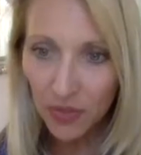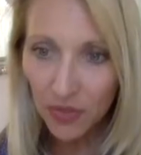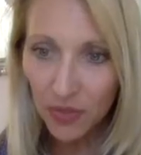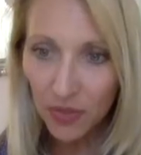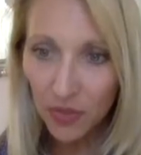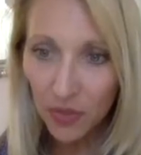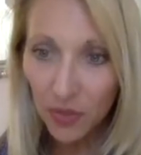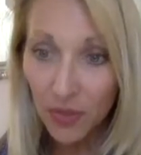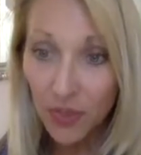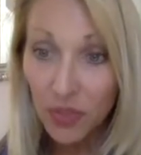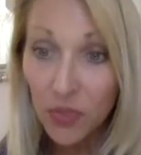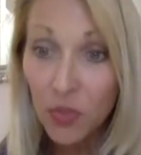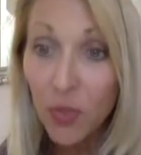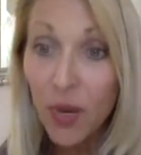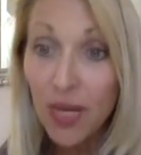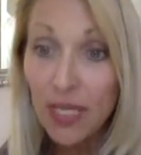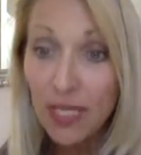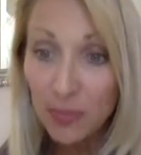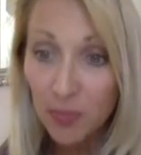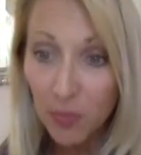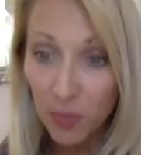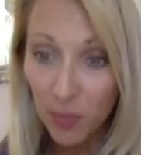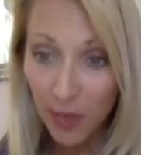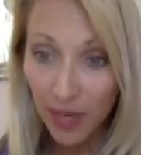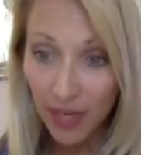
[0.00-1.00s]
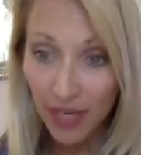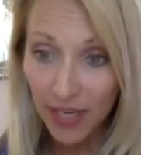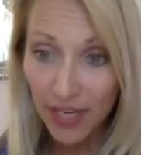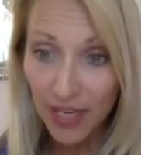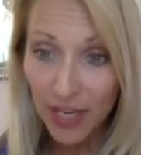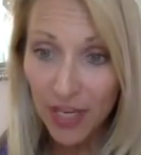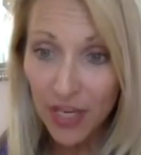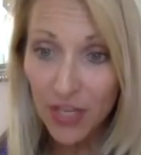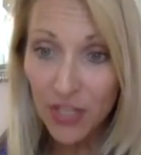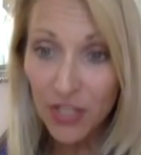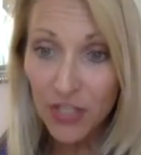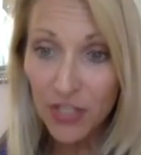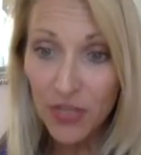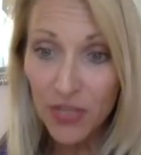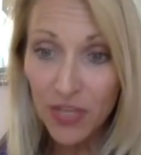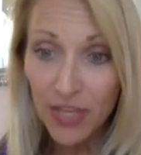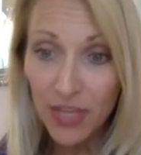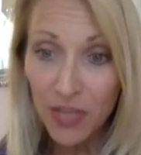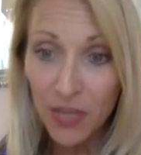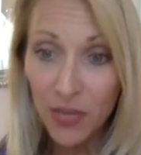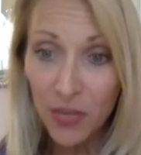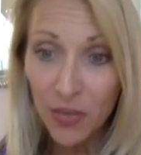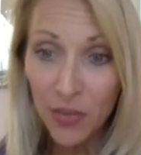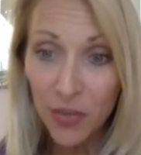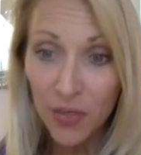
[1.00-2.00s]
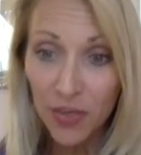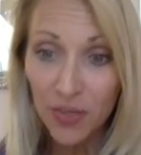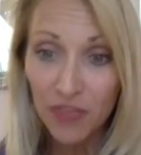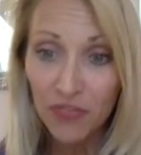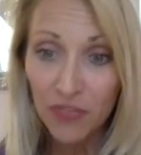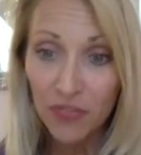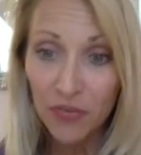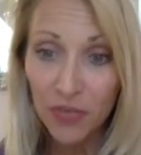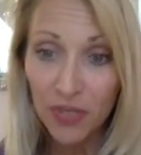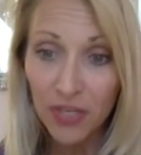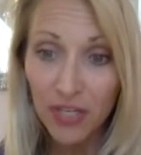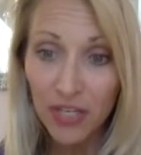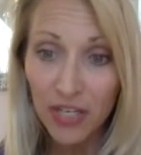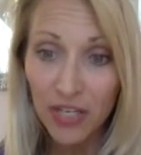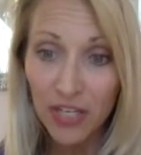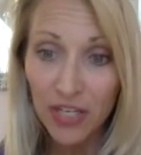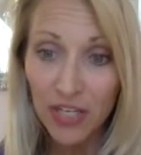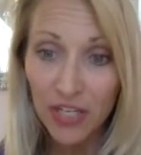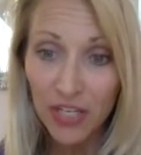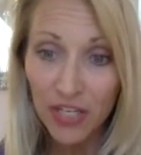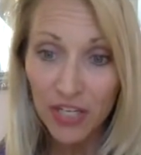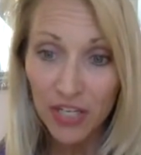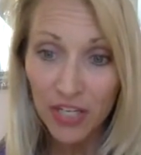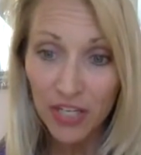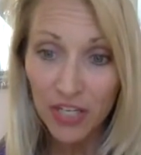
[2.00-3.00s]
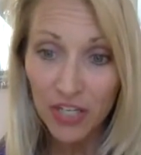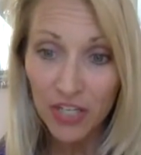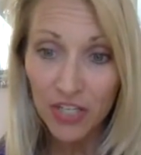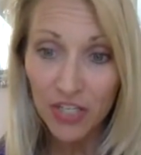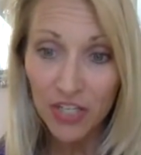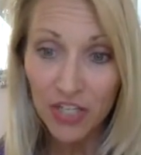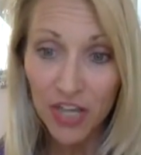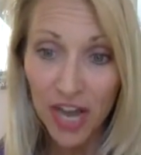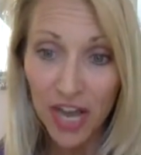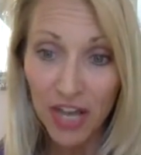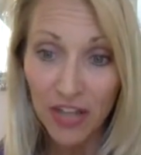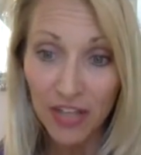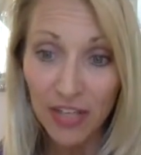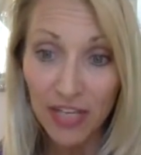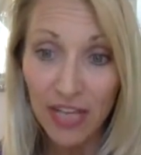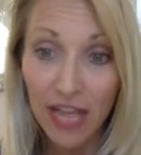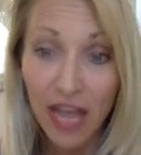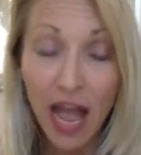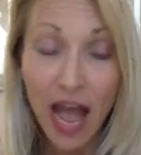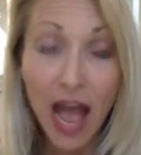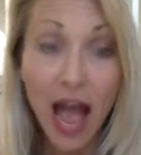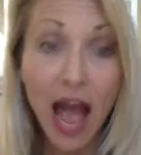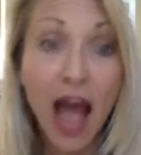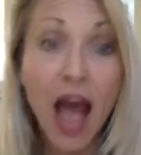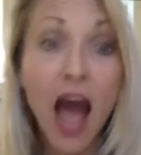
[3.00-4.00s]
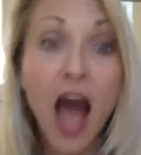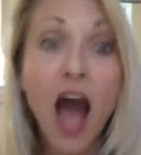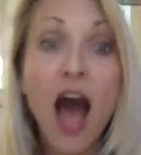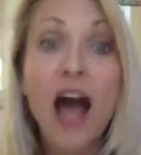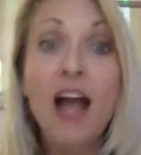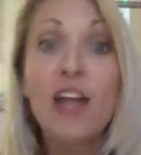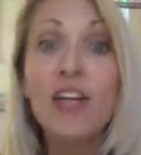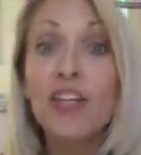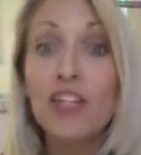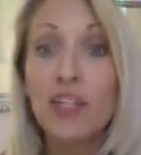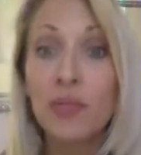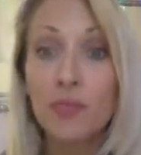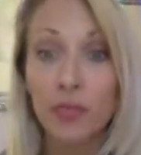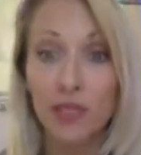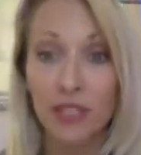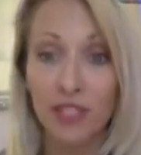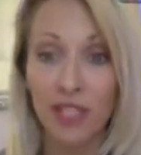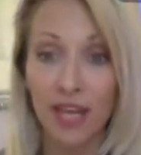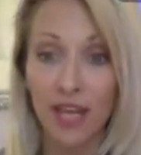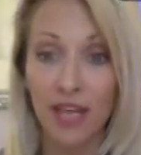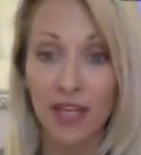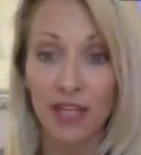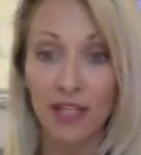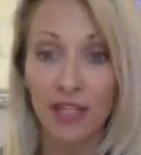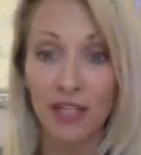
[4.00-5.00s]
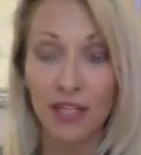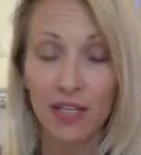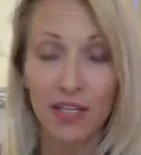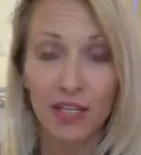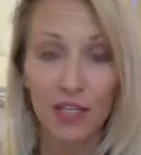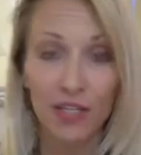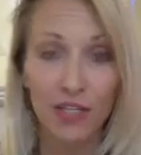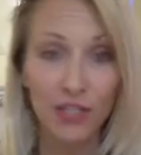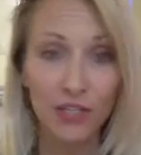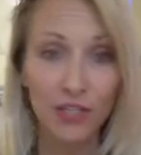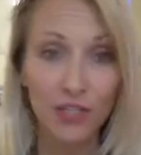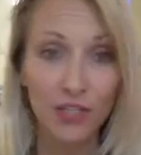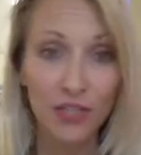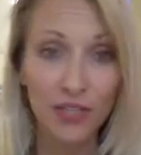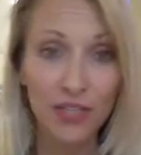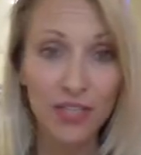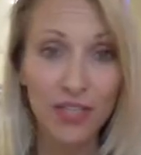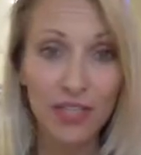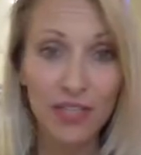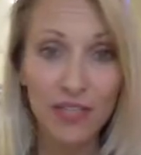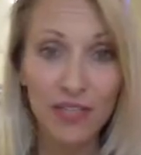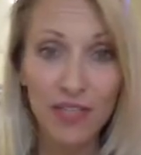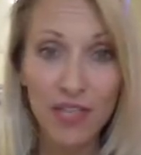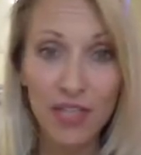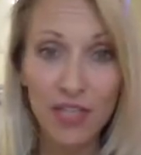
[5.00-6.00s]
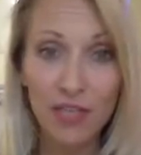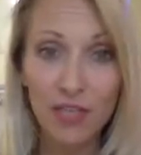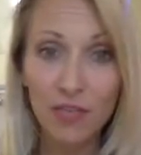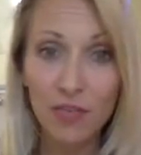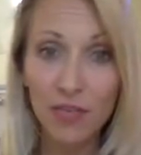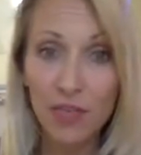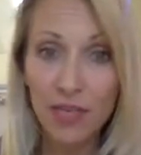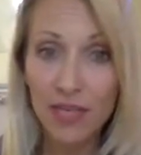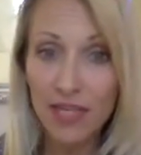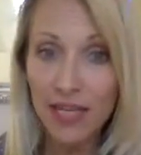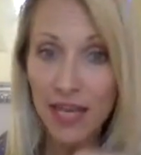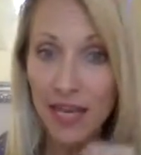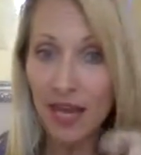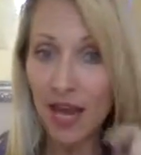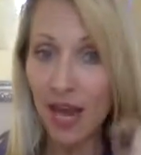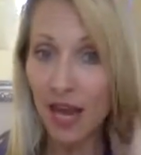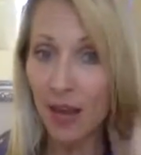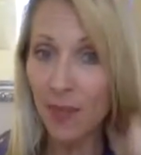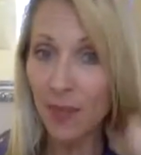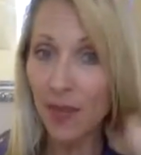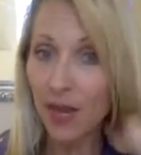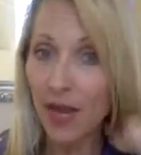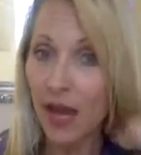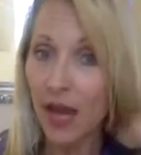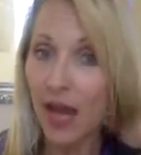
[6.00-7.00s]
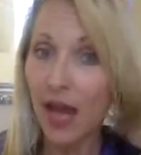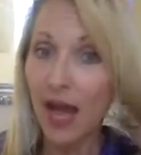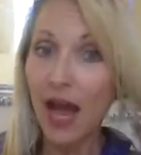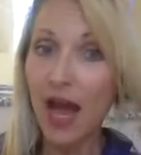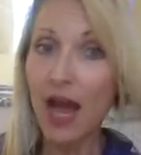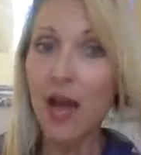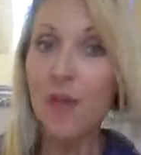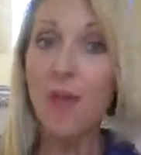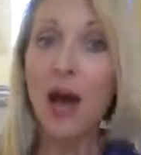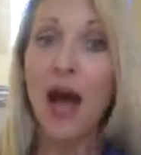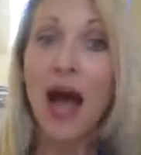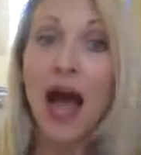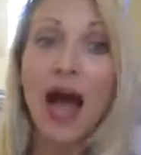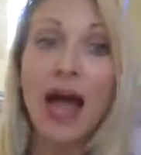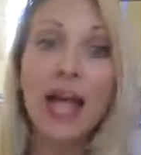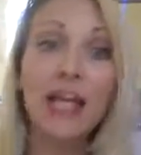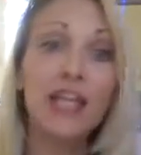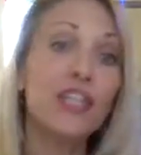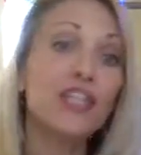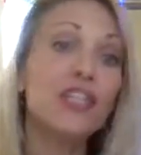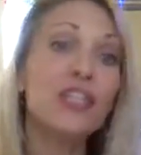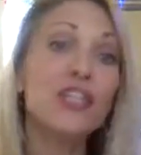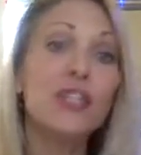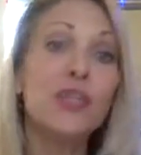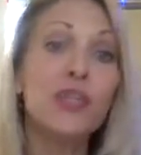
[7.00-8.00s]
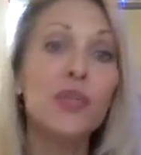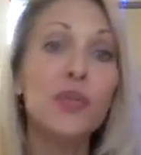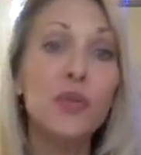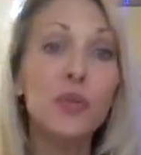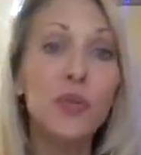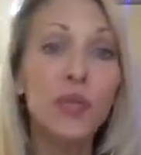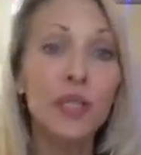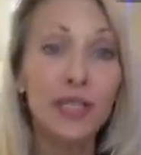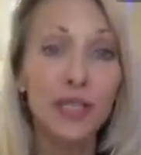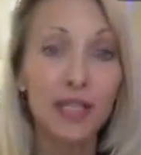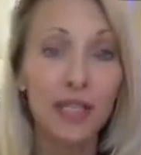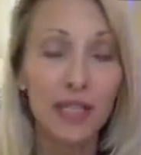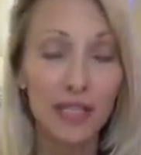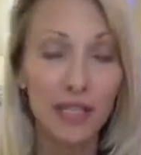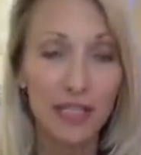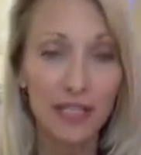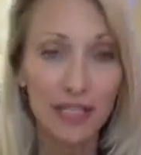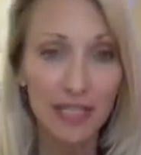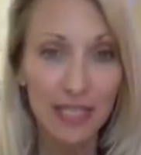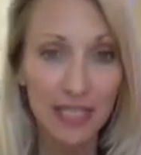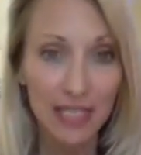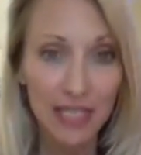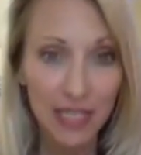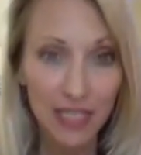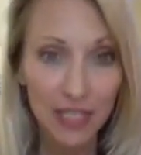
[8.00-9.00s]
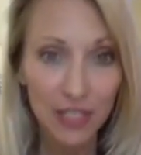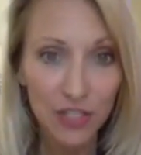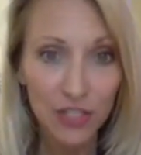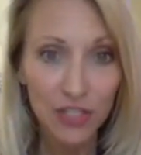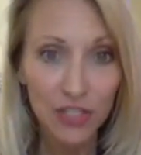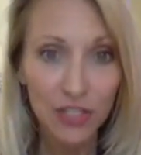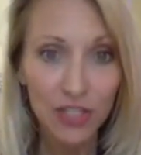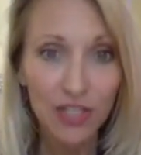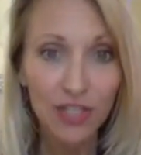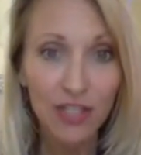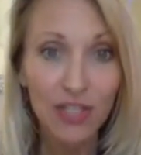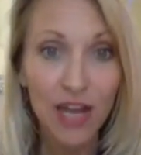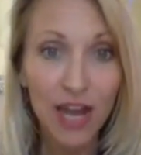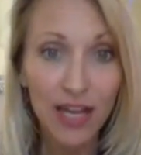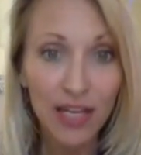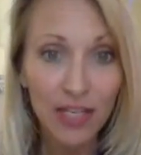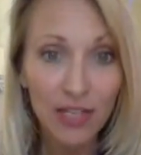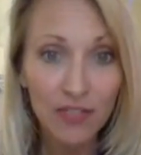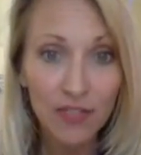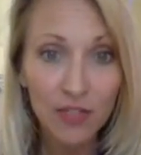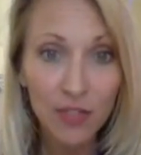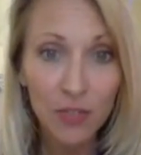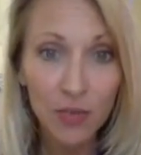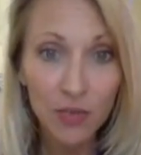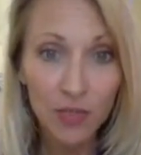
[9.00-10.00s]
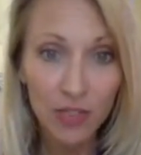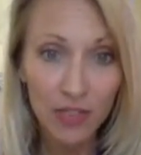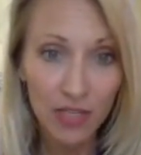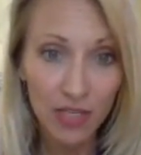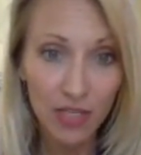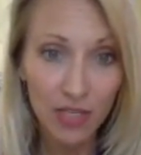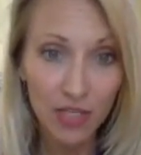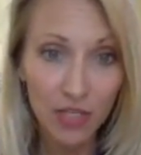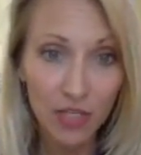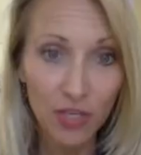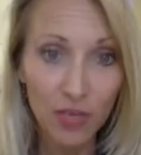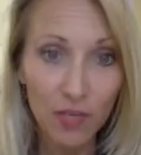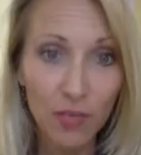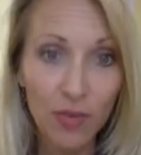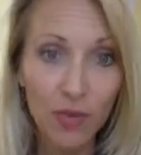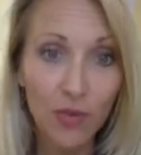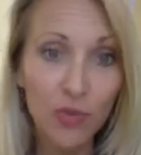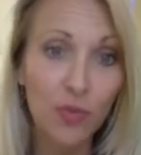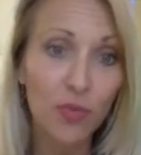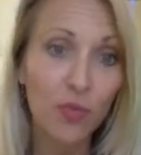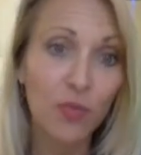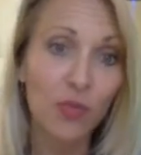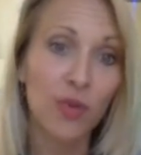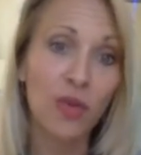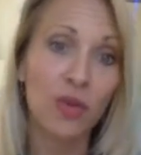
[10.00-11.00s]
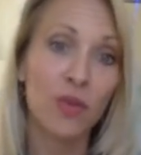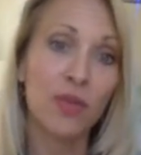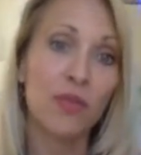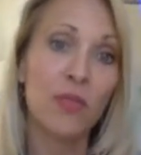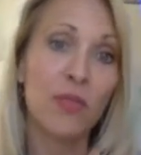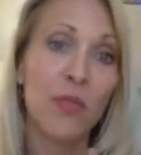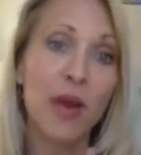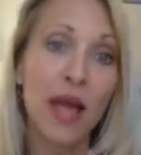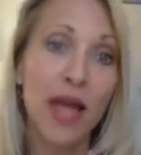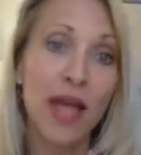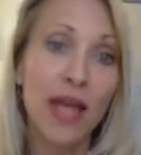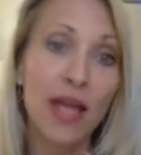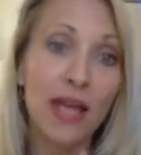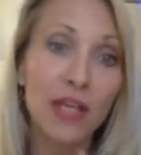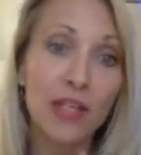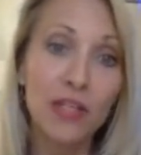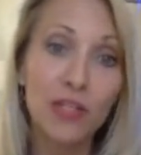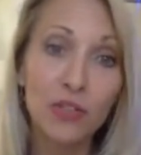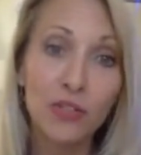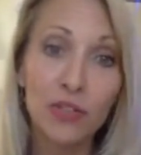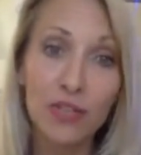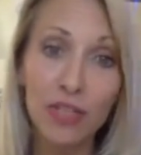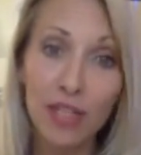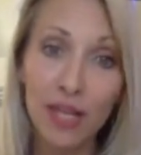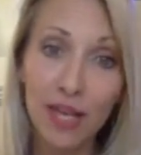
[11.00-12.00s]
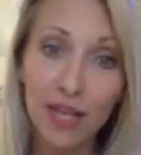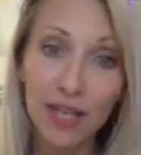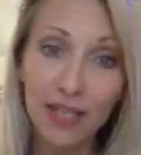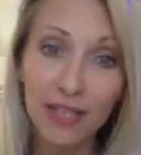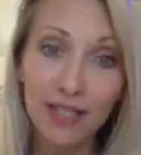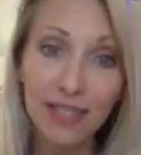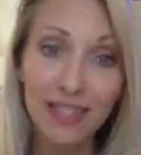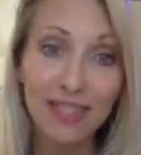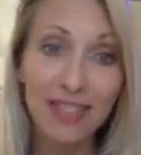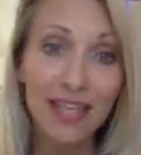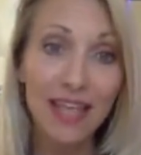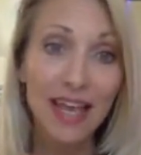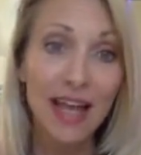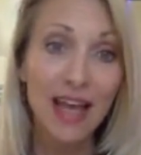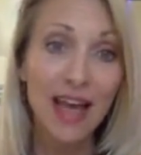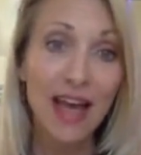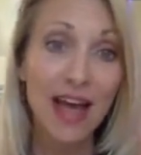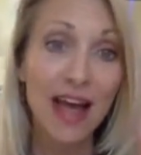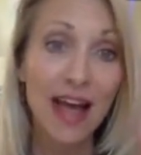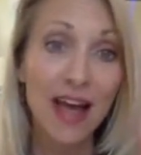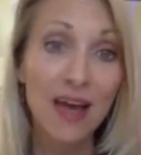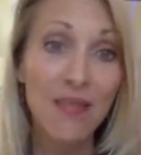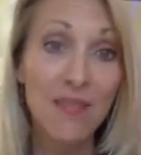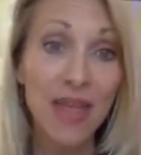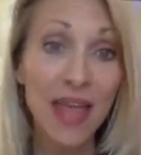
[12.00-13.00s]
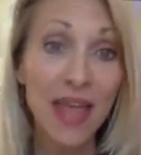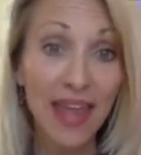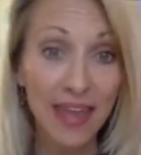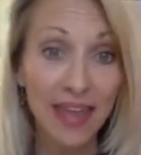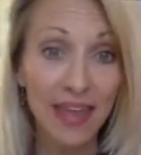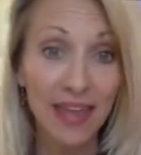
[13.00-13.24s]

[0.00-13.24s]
who went to West Point. Do you think it would work for child? 100%. So Steve, thanks for bringing that up. I do teach guided visualization, both with my adult clients and